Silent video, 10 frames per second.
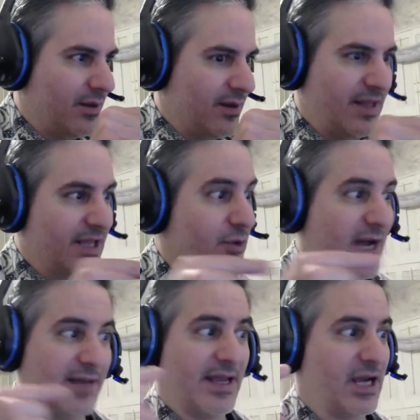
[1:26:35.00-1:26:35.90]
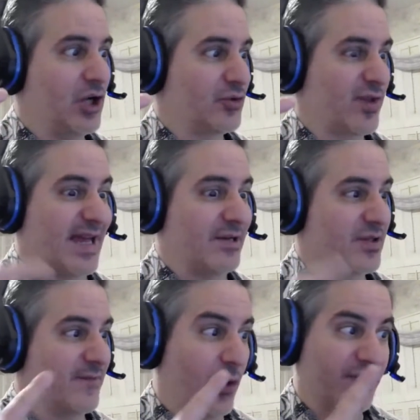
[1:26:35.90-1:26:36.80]
like you got like
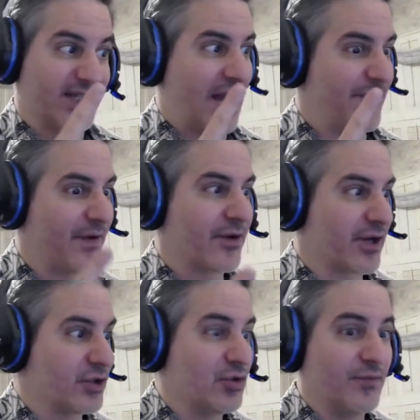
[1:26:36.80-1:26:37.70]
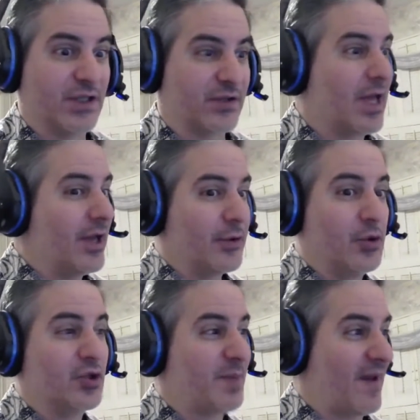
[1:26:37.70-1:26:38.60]
100,000 volts in that finger because
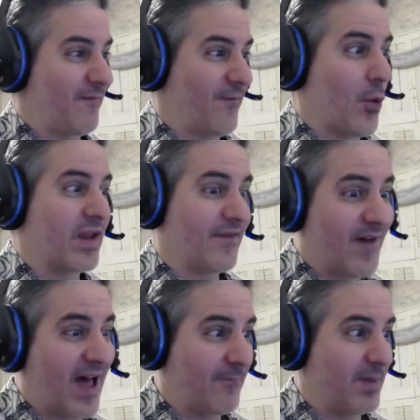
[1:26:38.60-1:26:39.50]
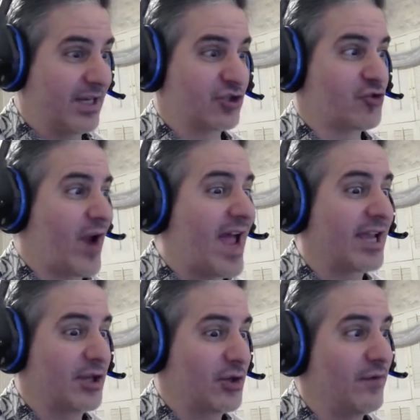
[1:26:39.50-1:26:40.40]
you spent 45 minutes
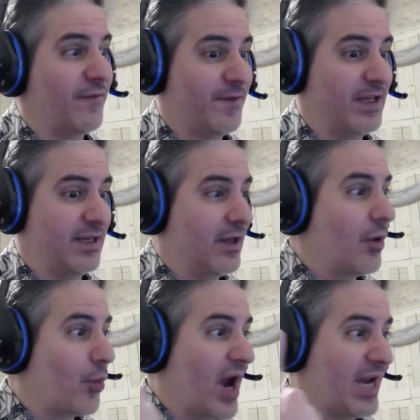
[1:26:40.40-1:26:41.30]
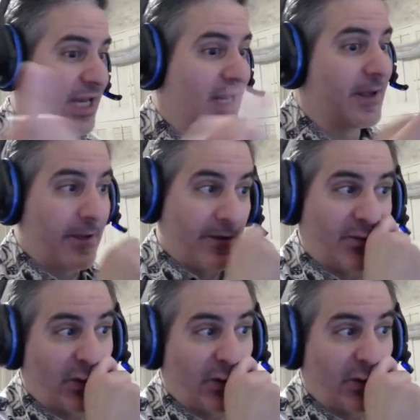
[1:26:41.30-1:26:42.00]
dragging your feet, waiting for